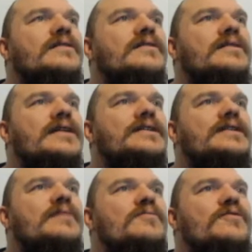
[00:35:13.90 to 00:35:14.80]
Let
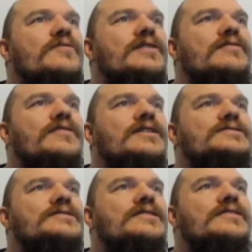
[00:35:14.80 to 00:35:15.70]
time move a little
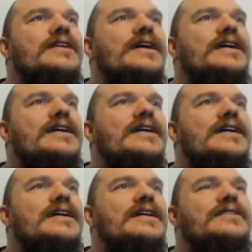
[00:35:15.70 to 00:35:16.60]
faster
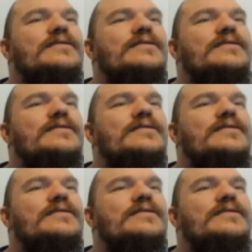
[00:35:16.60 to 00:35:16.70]
and